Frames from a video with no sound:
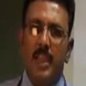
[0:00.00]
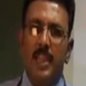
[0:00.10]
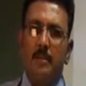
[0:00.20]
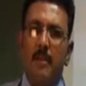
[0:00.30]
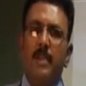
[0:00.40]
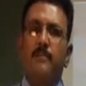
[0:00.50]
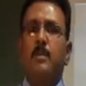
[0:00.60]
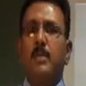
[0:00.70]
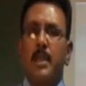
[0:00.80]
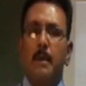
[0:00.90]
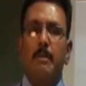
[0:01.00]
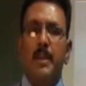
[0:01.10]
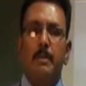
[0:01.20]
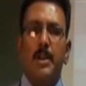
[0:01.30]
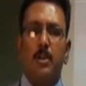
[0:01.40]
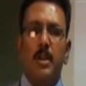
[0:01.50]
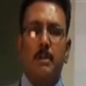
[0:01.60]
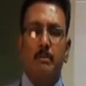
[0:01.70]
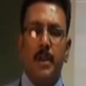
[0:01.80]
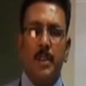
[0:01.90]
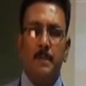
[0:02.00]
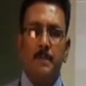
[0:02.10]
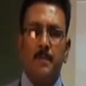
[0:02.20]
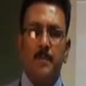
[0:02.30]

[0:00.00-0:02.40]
taking money from the company, particular company.